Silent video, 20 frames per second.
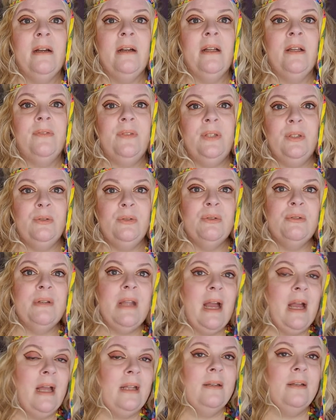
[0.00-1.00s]
if you do
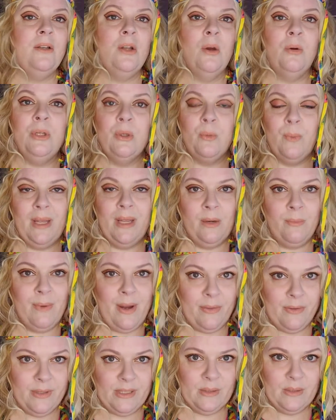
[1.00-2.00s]
not know your way
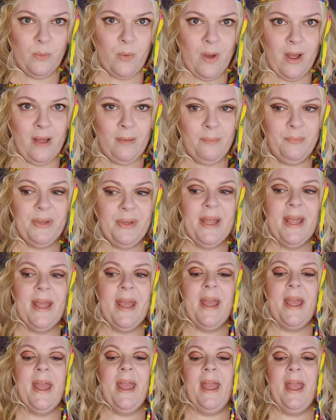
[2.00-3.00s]
around the swamp,
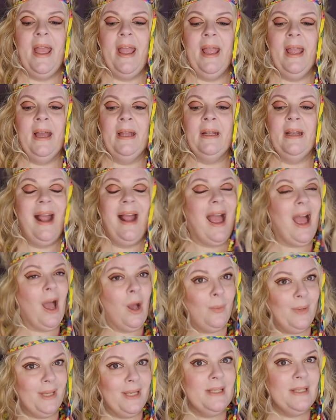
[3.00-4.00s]
and
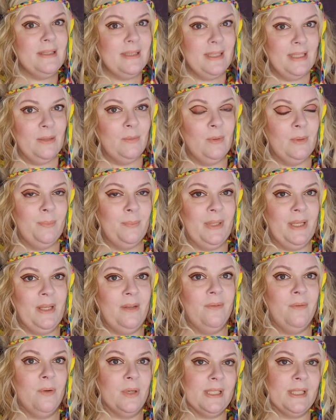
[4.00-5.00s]
how easy it would be
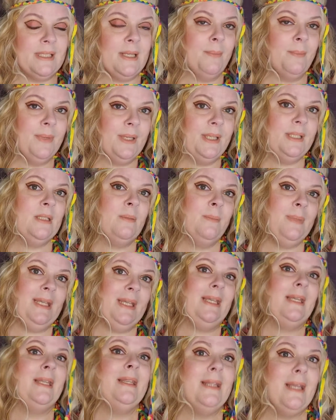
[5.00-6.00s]
for something to
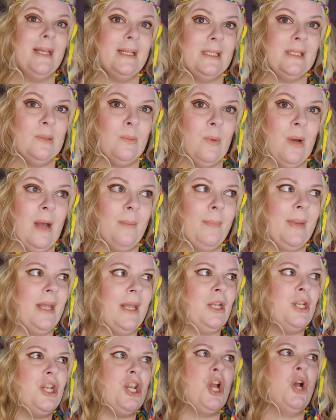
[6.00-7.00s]
be in that swamp
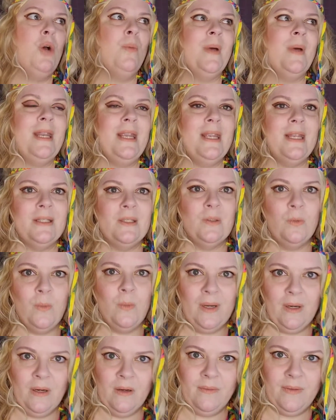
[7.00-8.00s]
and nobody is
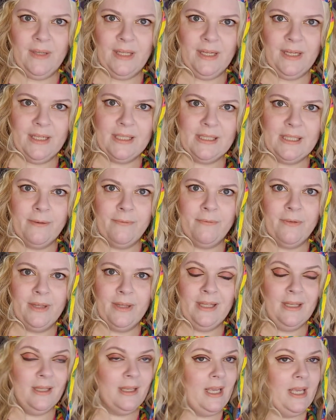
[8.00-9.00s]
aware of it except for
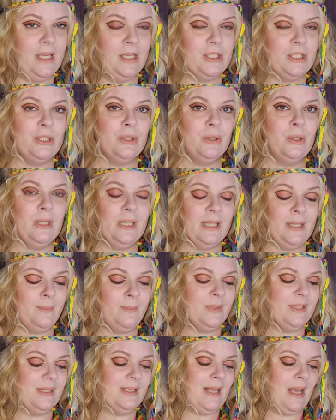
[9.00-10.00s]
the occasional
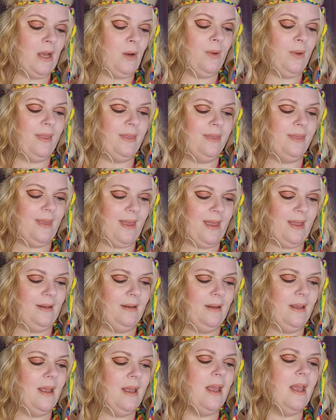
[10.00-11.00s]
glimpse now and
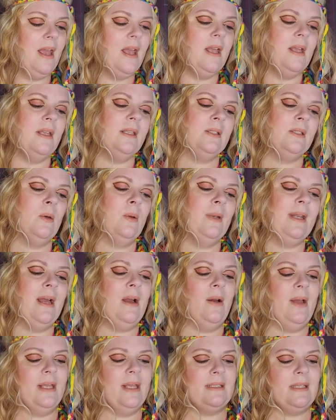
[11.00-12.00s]
then. So
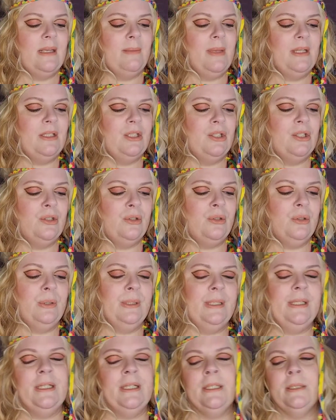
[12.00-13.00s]
now, as I mentioned
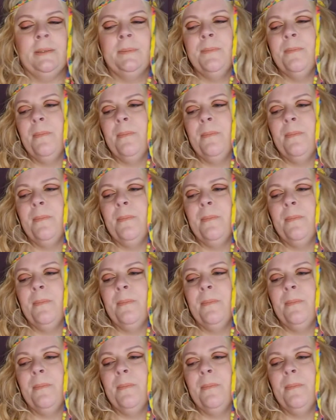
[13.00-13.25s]
earlier,